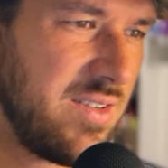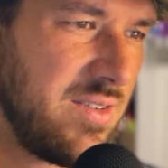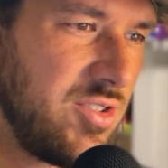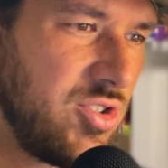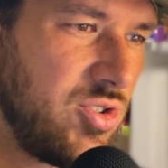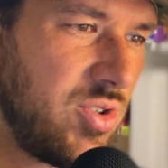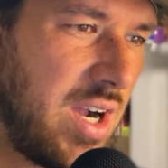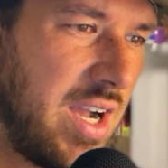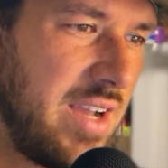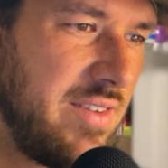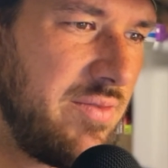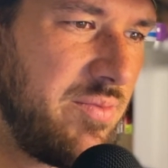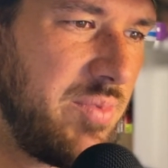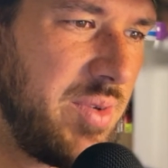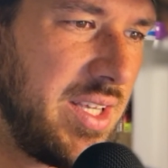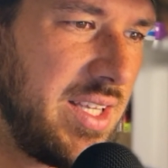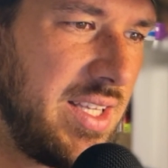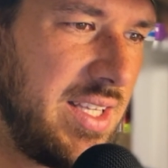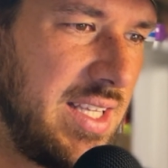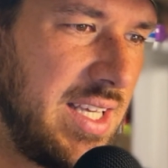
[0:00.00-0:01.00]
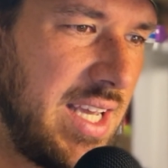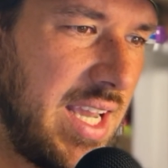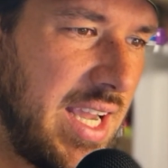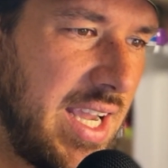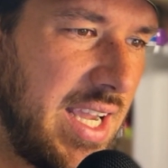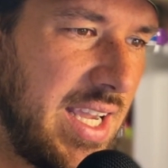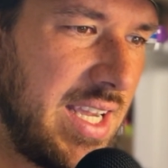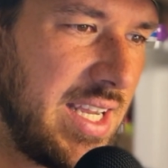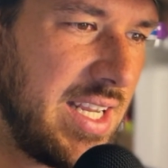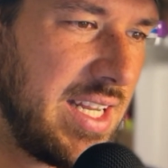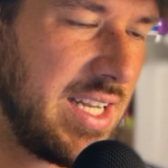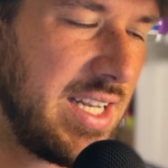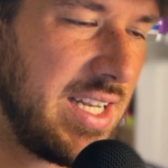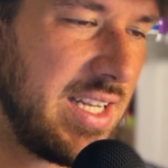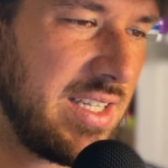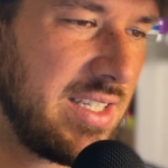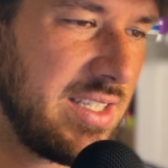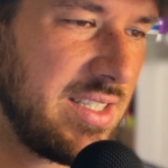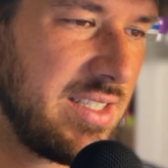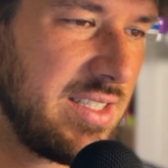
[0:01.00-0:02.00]
Drive
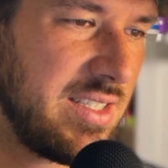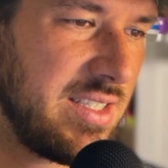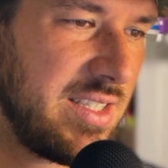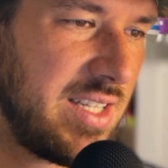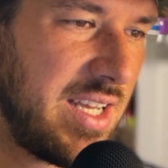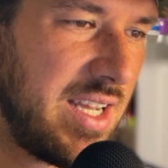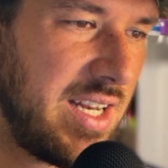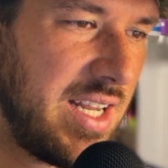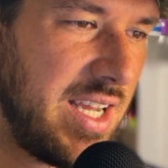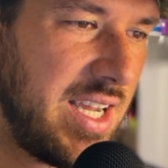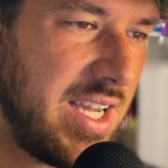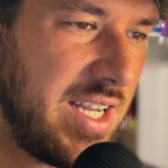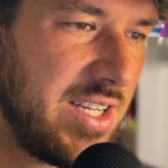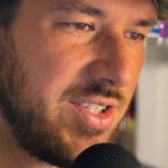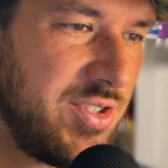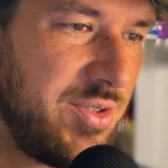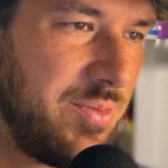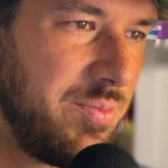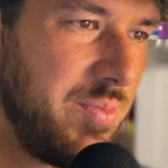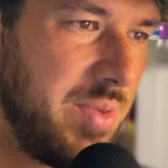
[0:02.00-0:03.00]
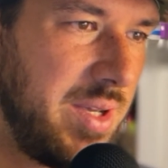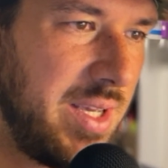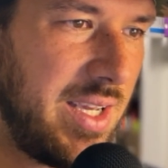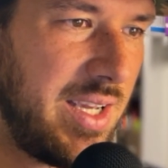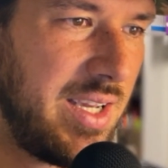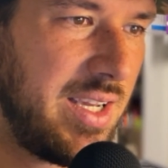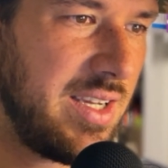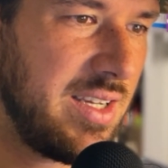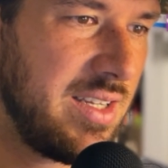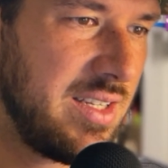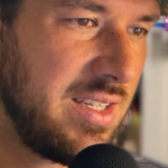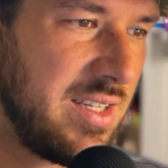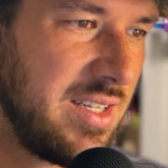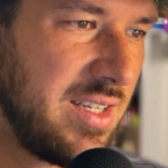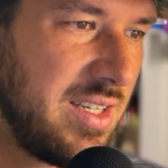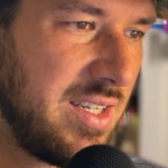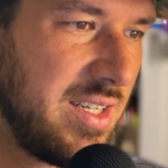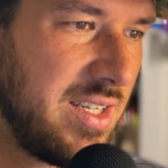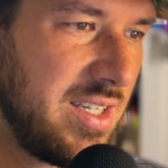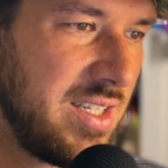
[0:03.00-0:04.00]
began. That had to be
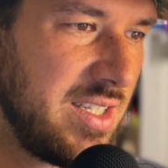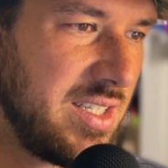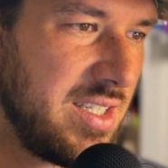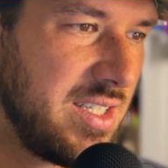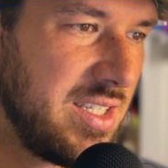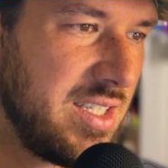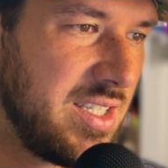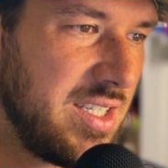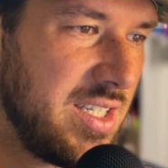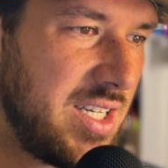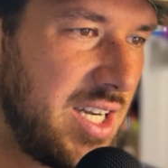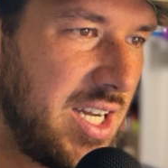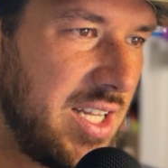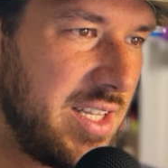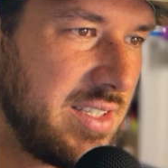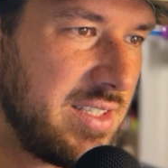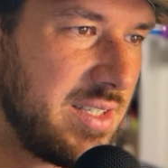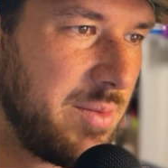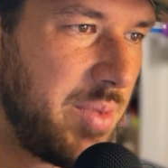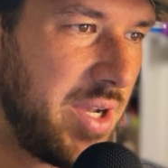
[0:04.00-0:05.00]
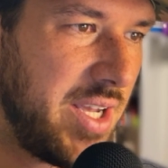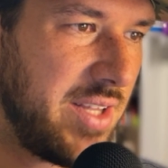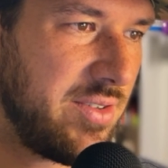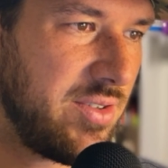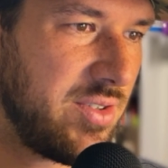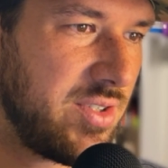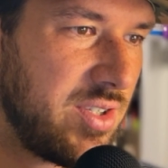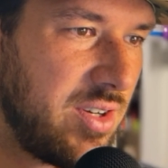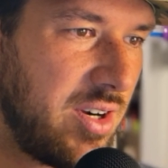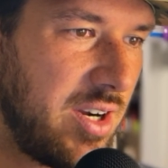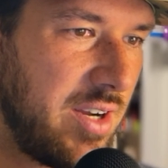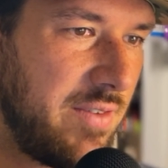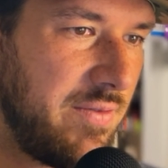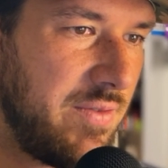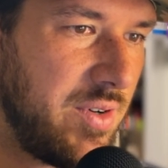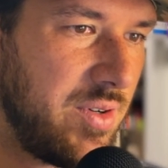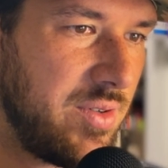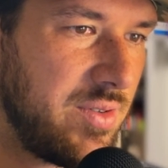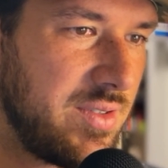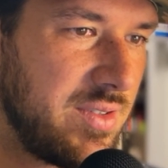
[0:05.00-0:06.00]
Oh, that's the Panthers. Sorry,
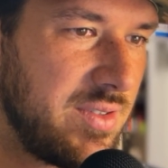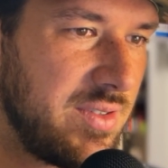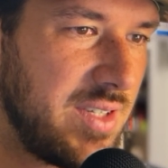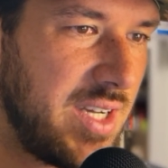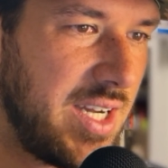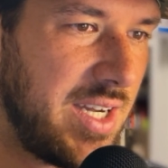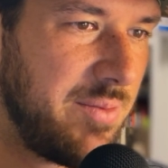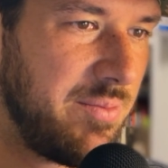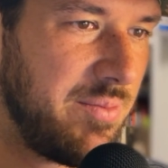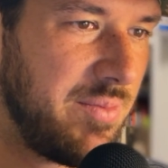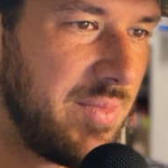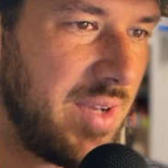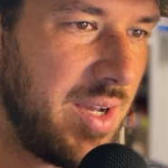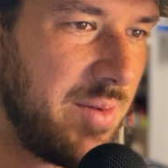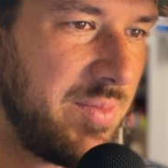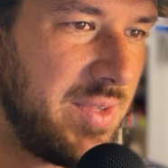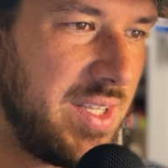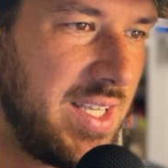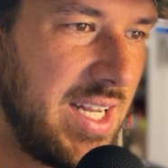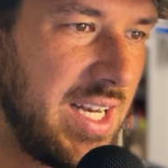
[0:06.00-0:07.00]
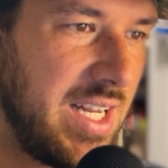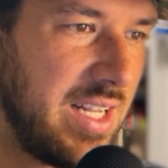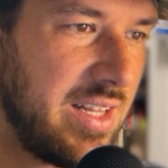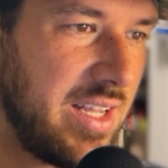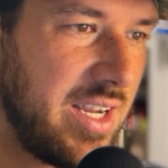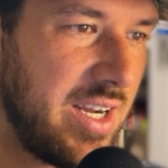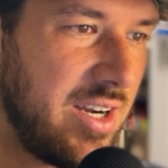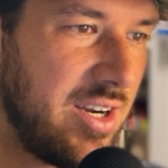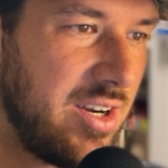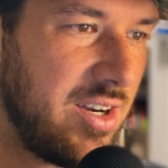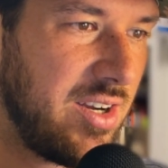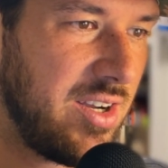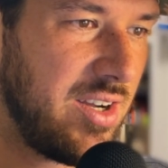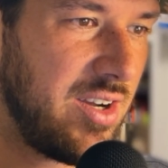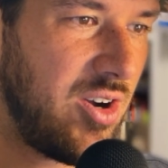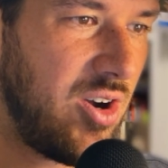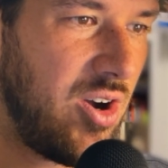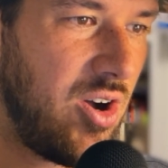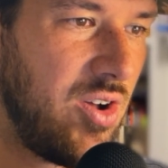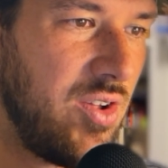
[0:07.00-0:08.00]
folks. I'm getting there.
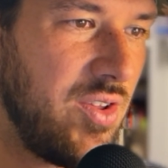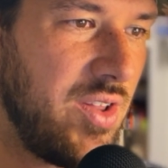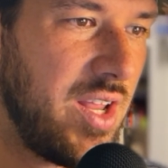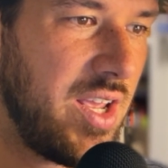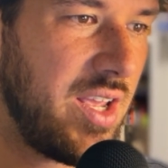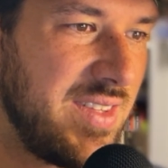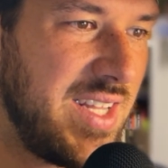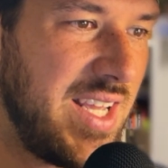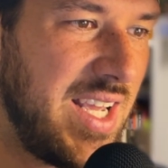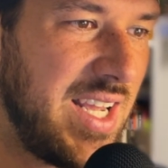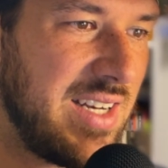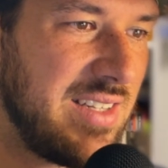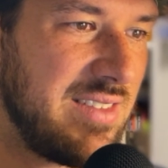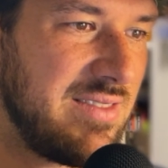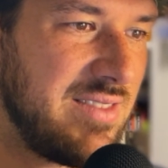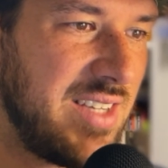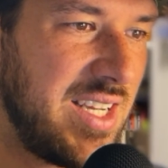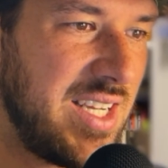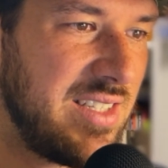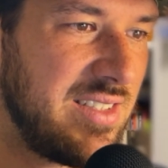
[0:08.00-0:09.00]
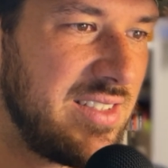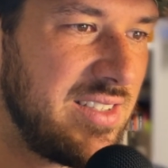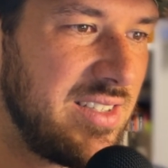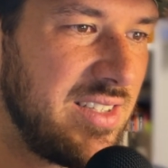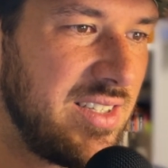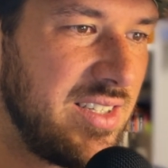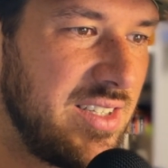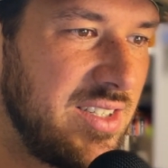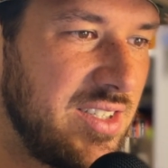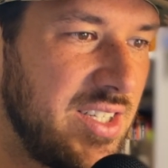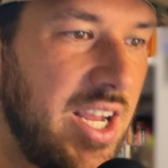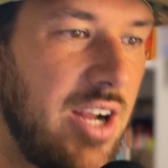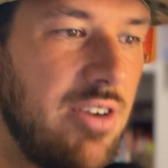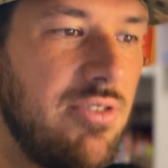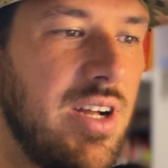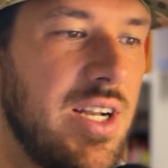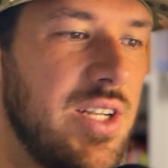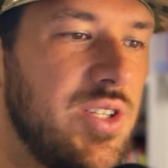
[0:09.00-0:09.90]
On the Atlanta, Carolina